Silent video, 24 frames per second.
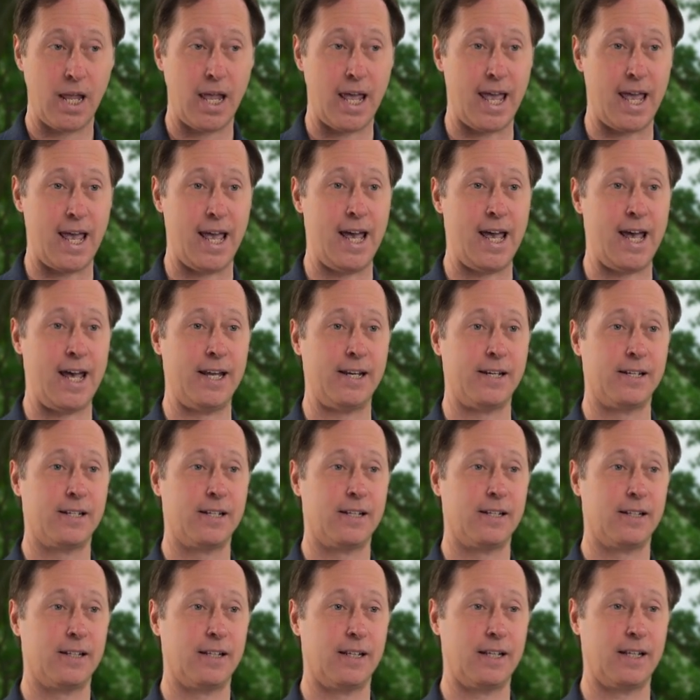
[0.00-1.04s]
And
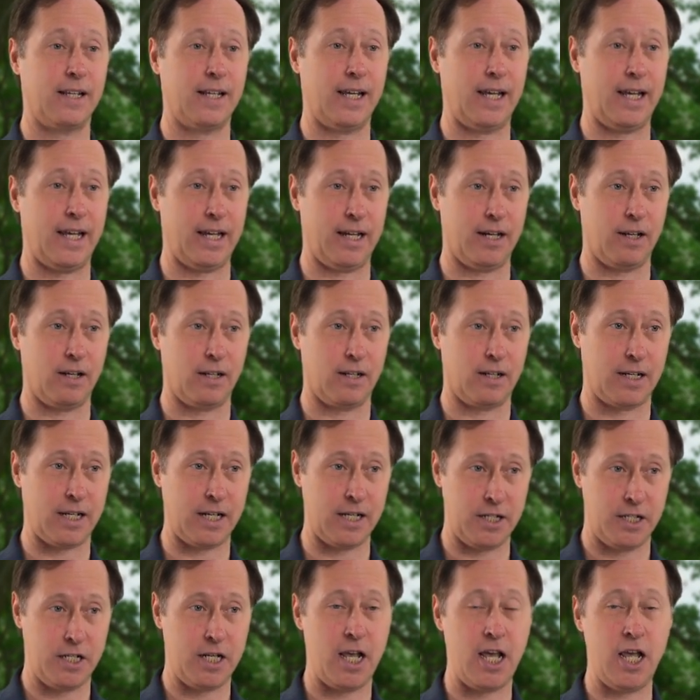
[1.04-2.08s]
it
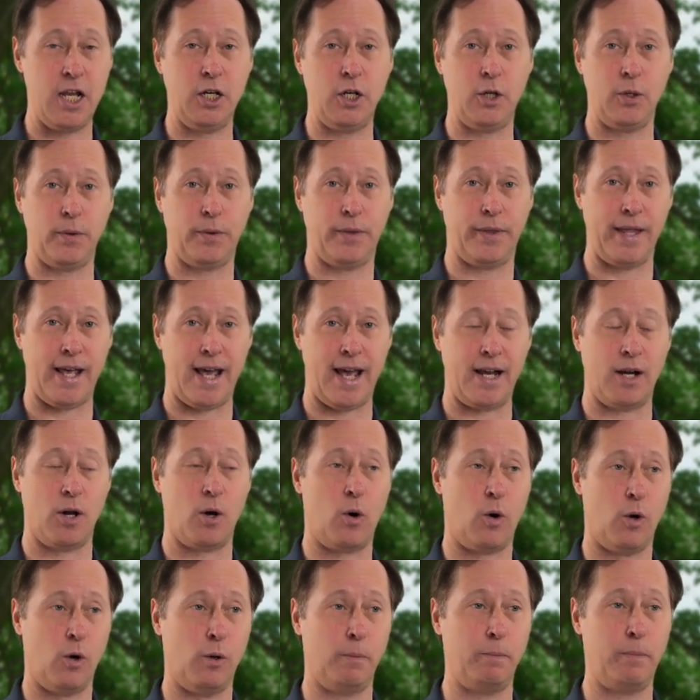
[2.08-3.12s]
continued that
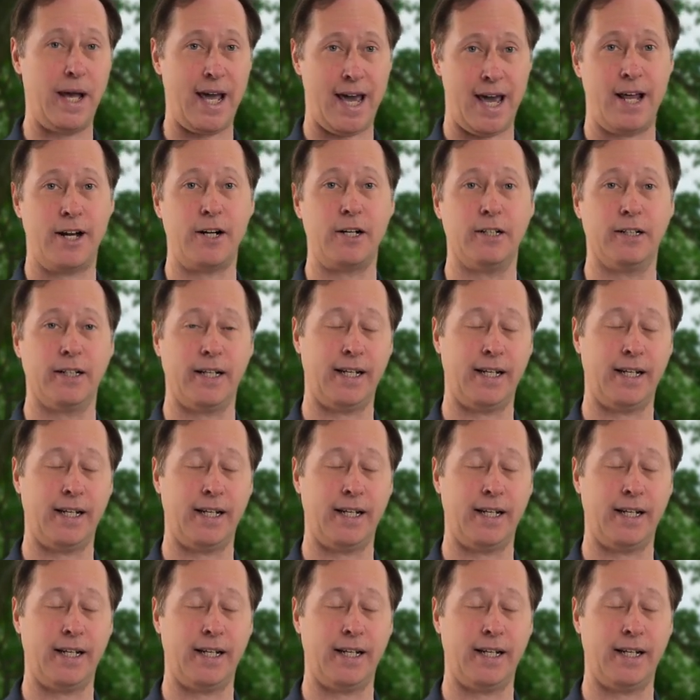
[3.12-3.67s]
whole pattern.